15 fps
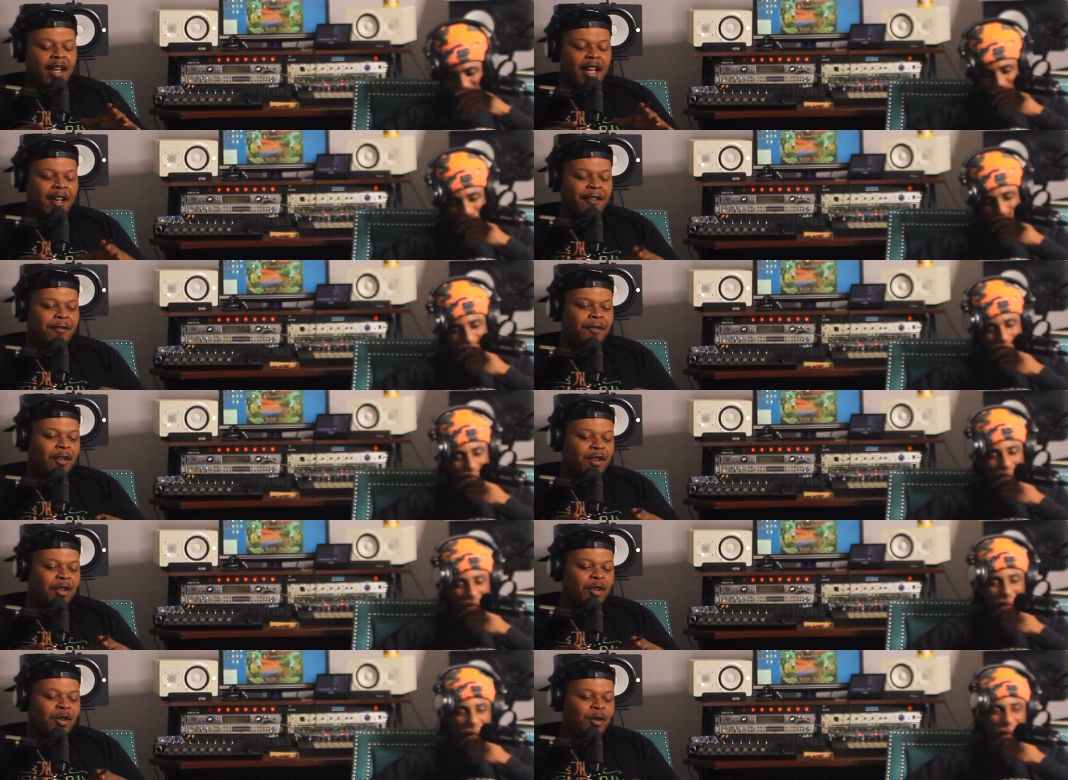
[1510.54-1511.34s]
Speaker 1: if
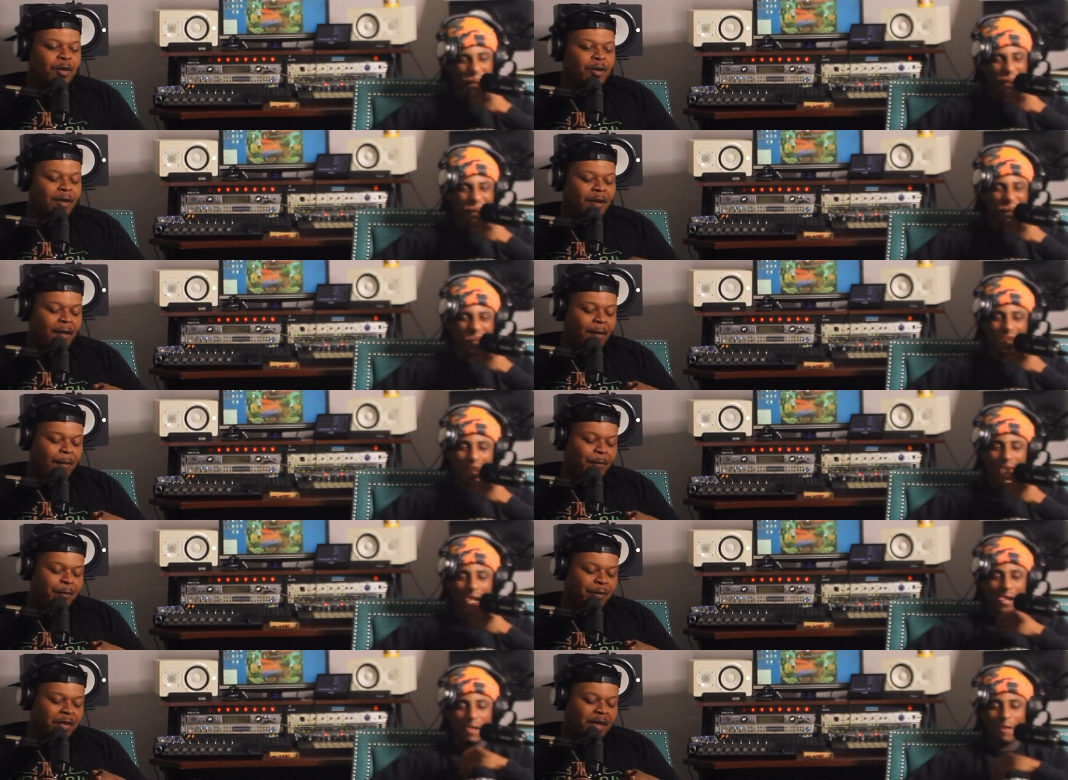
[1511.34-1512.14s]
you,
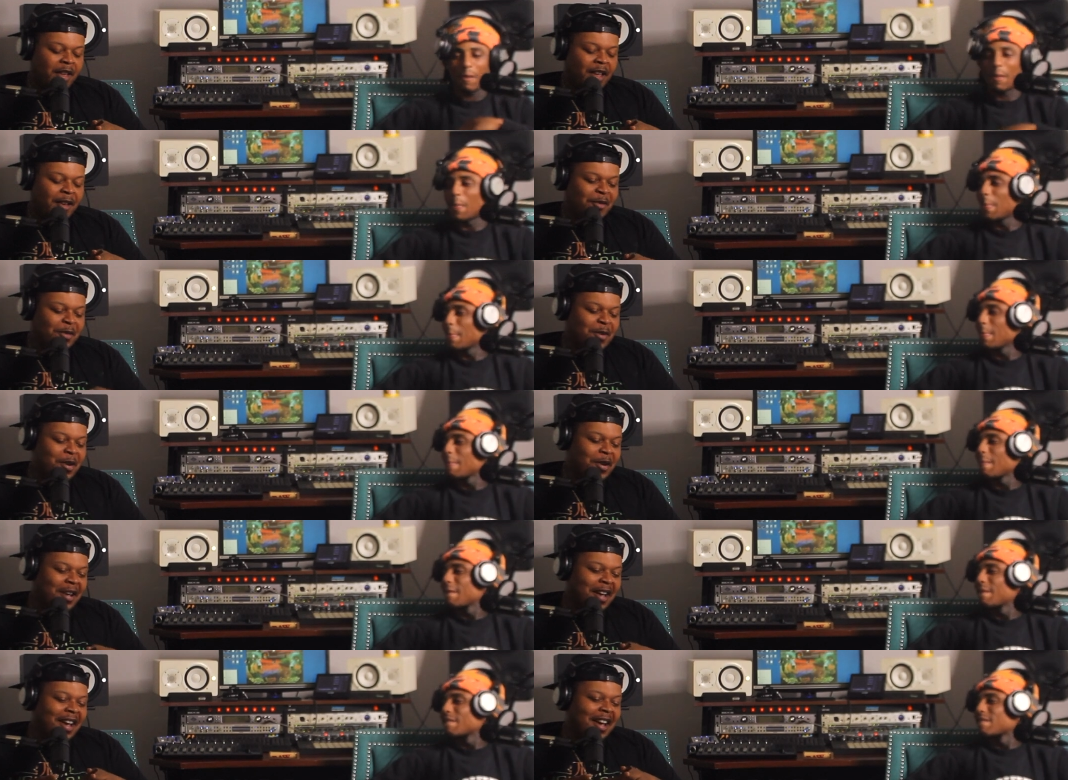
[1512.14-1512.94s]
if you,
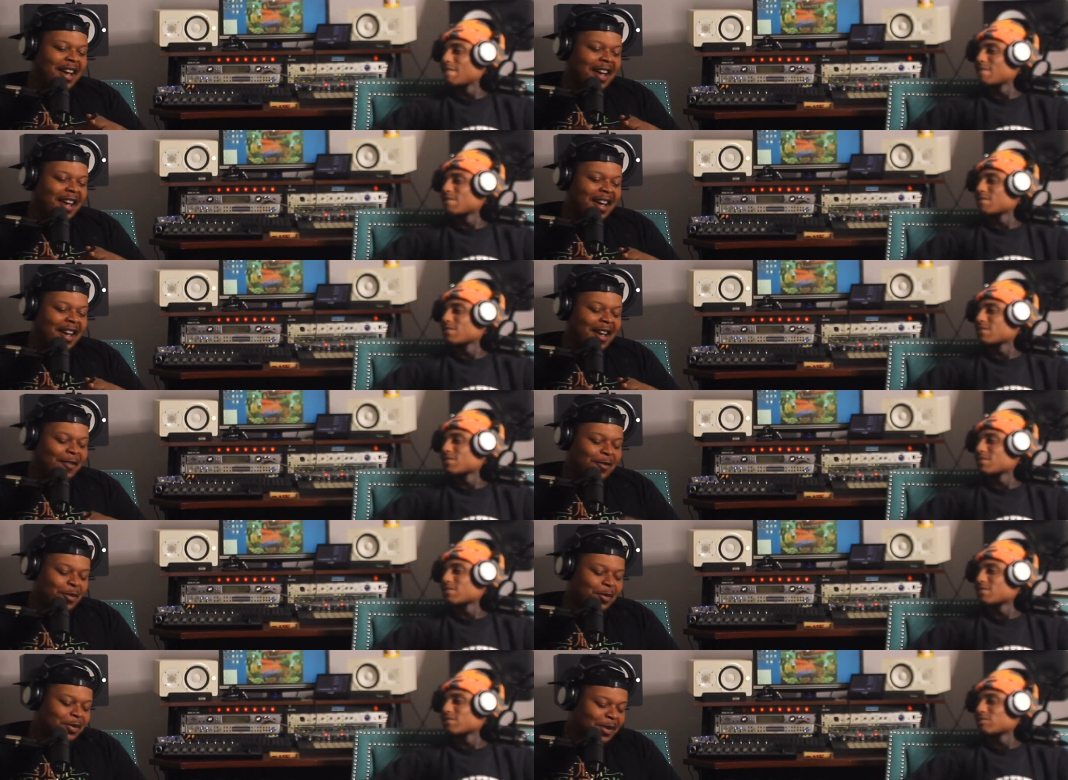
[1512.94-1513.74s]

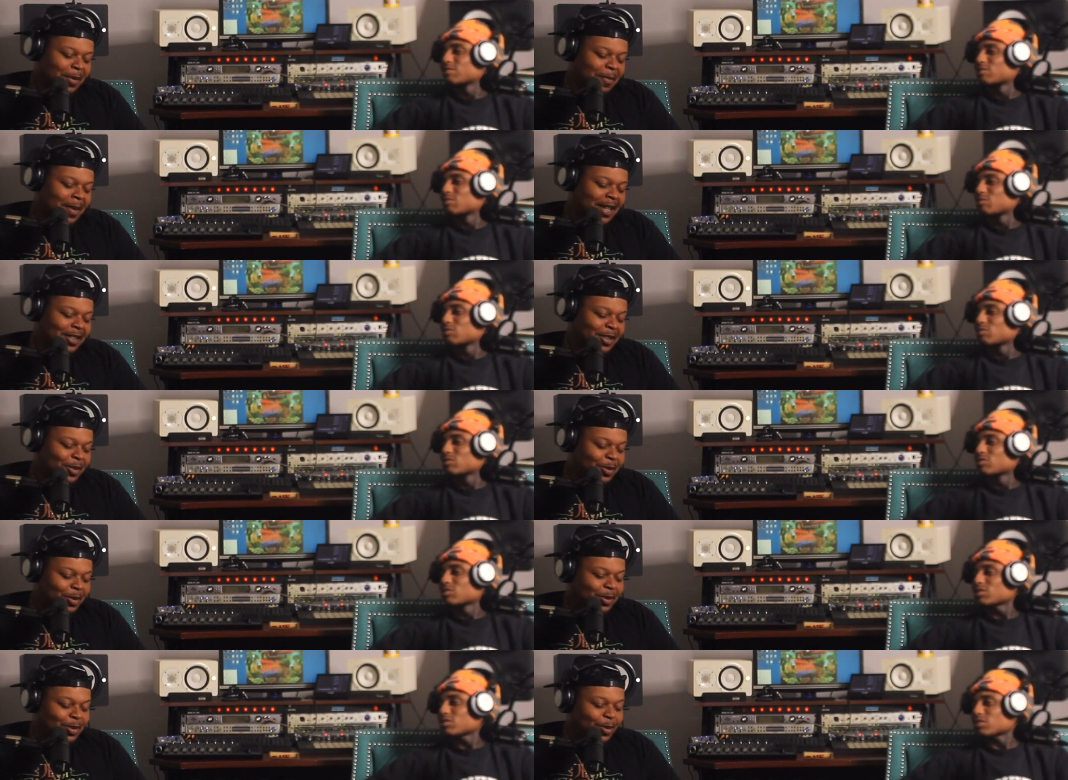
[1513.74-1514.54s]
if you was in my
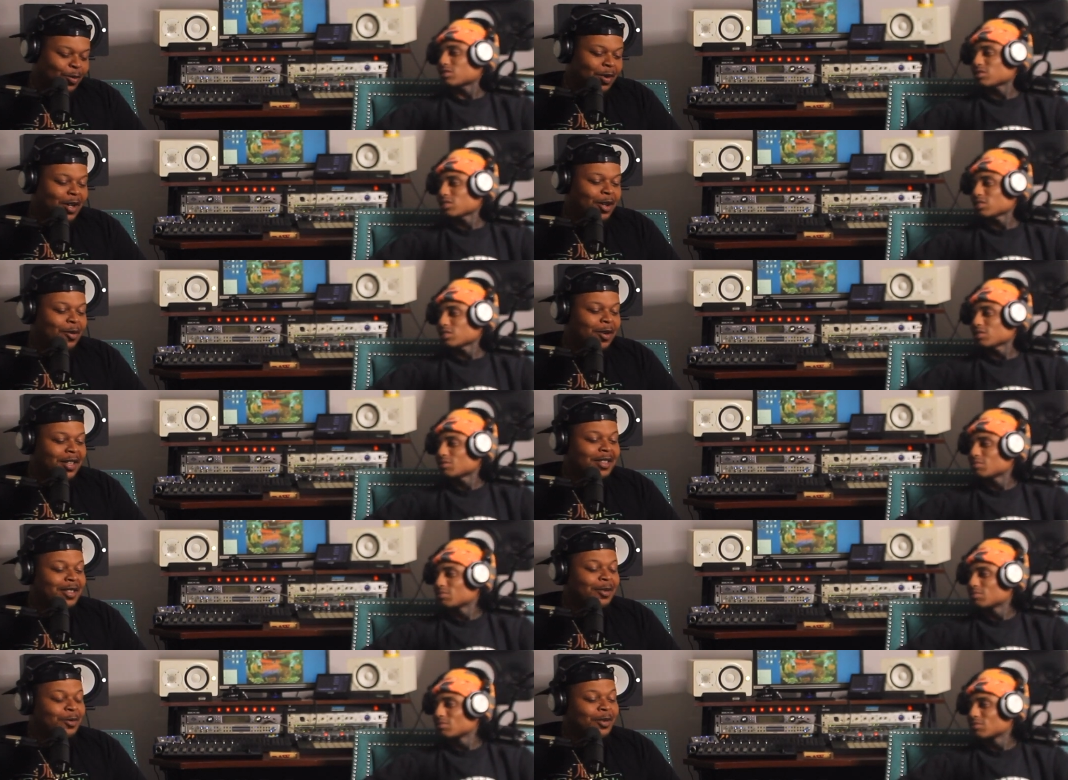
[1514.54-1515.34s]
shoes, what
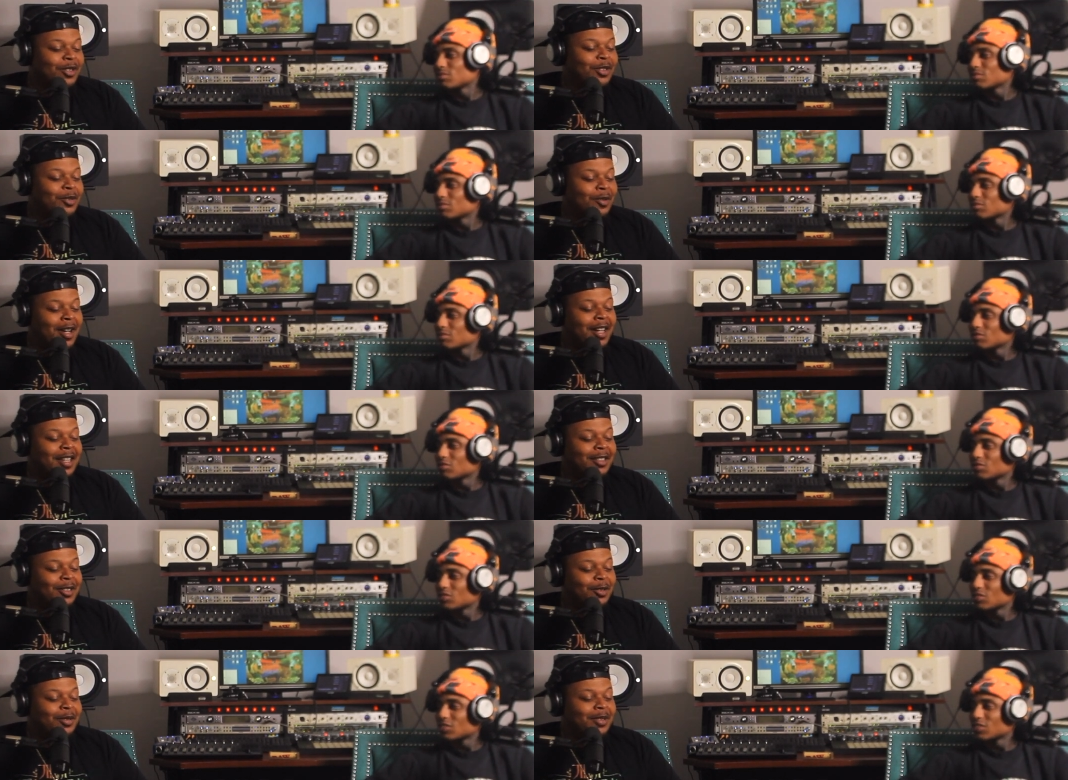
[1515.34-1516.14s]
question would you
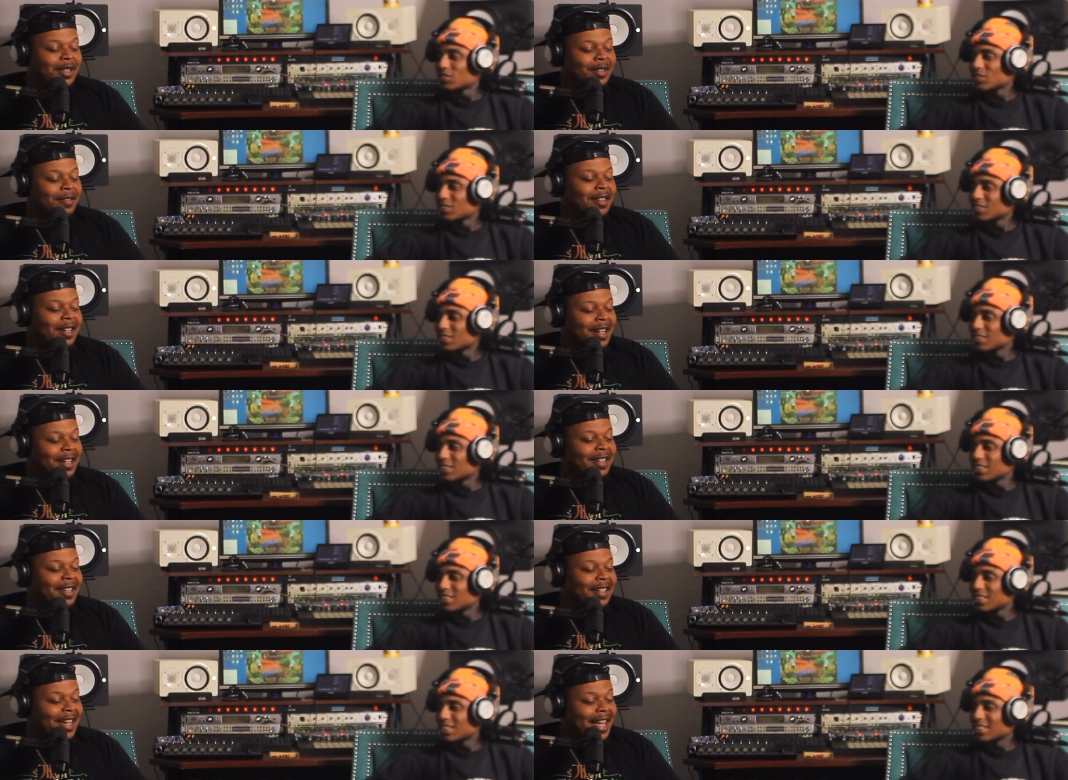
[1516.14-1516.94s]
ask yourself that I
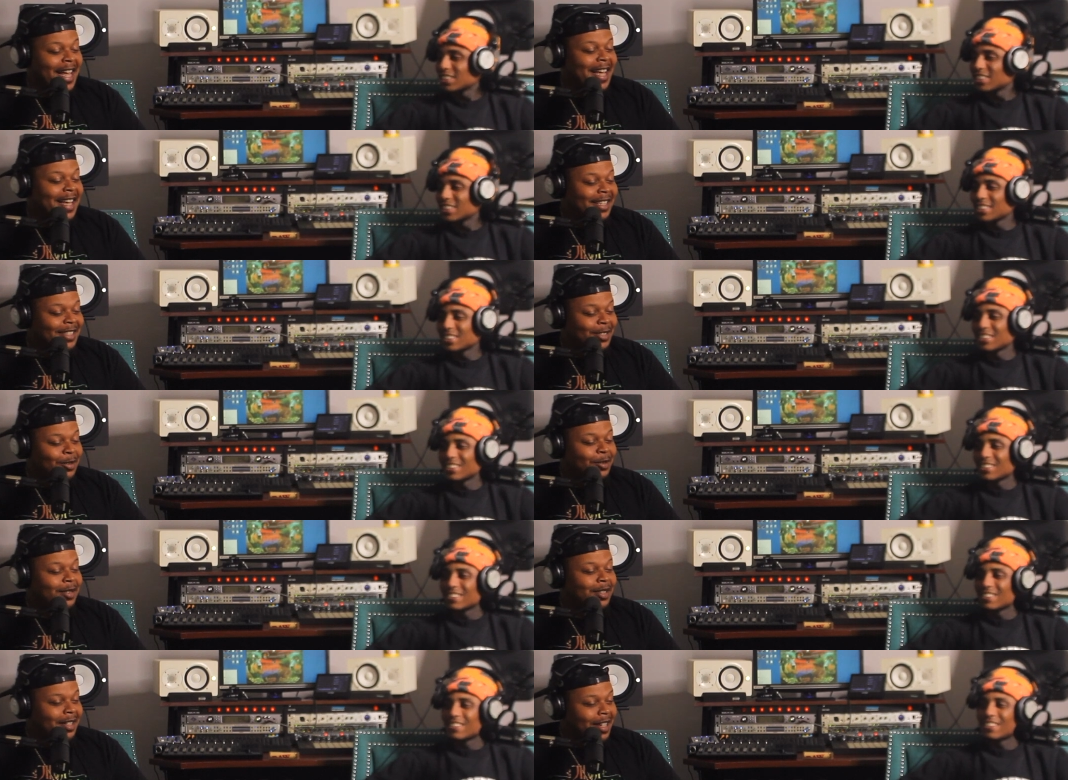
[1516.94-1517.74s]
didn't ask
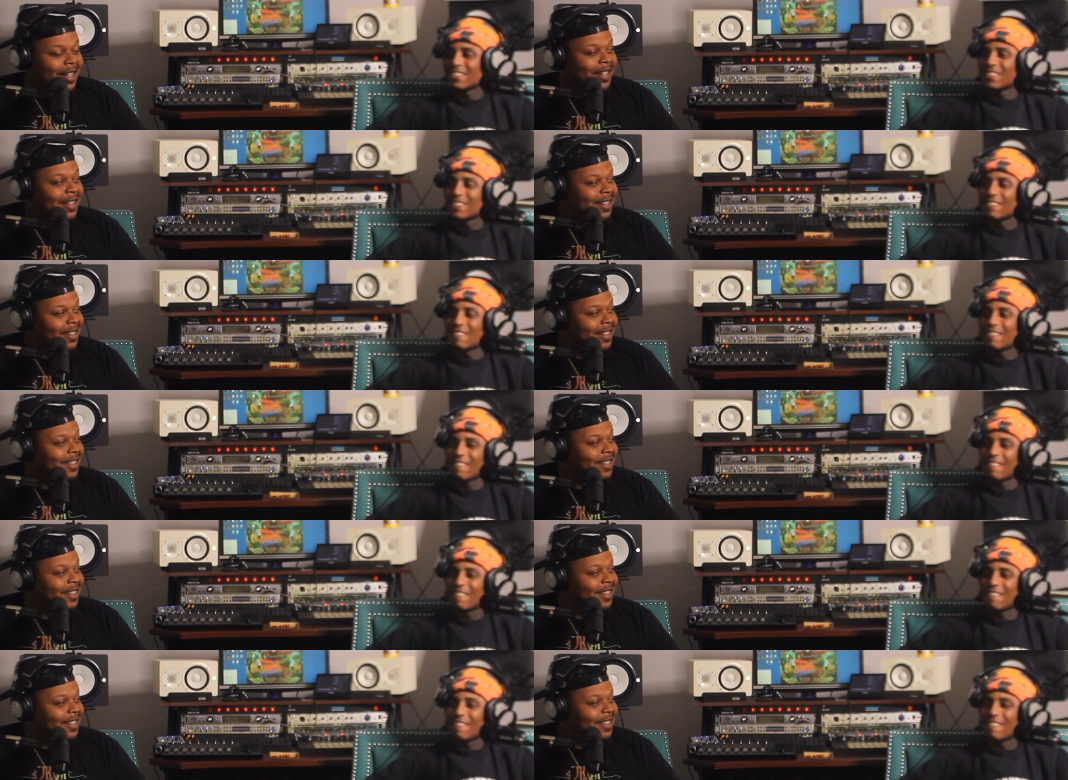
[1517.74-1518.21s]
you tonight?